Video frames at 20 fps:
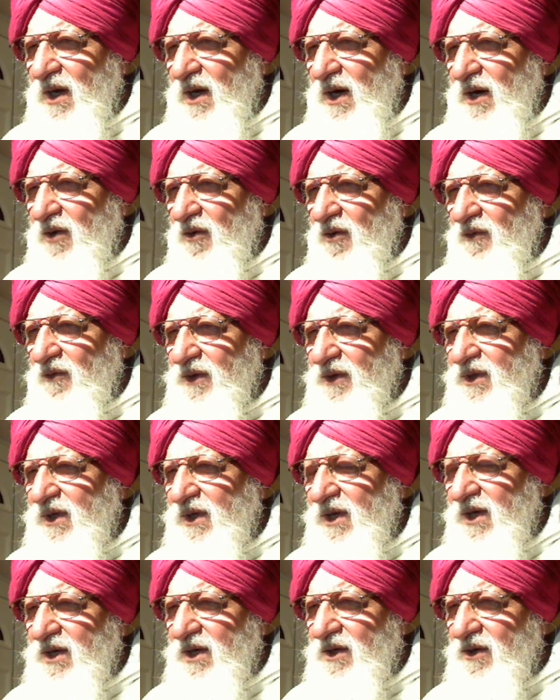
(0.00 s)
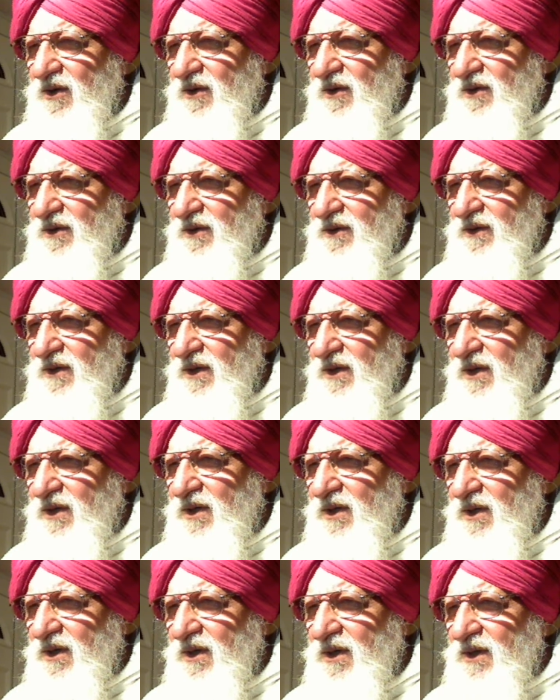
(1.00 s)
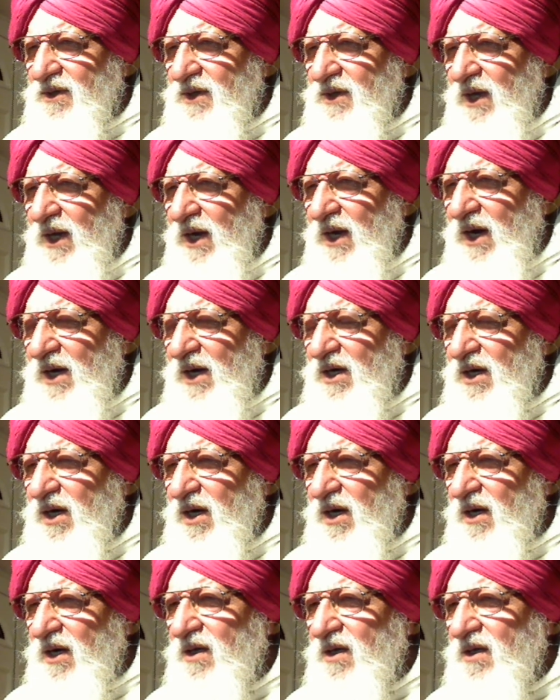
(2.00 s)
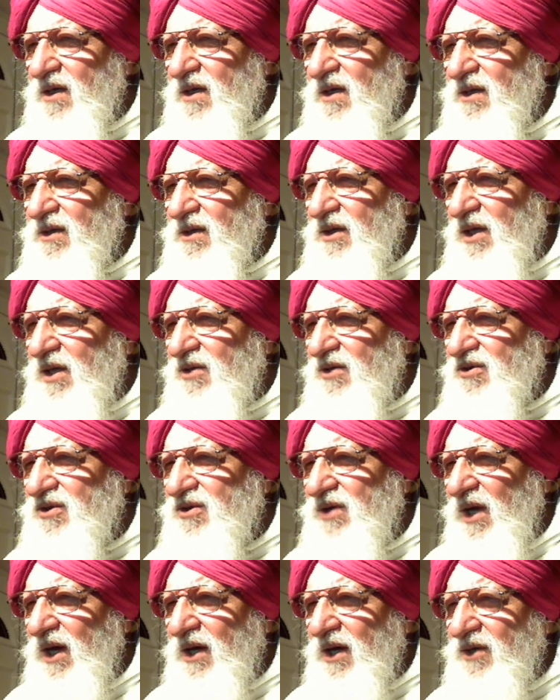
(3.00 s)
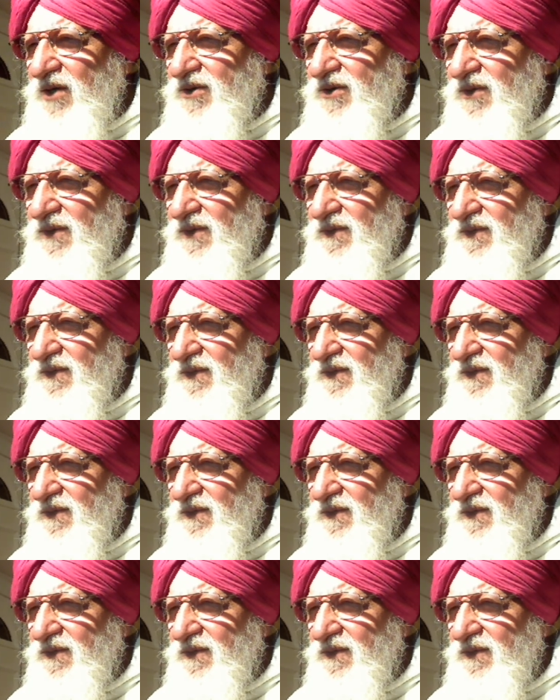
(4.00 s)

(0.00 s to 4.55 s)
And over there, you know, they hated the saints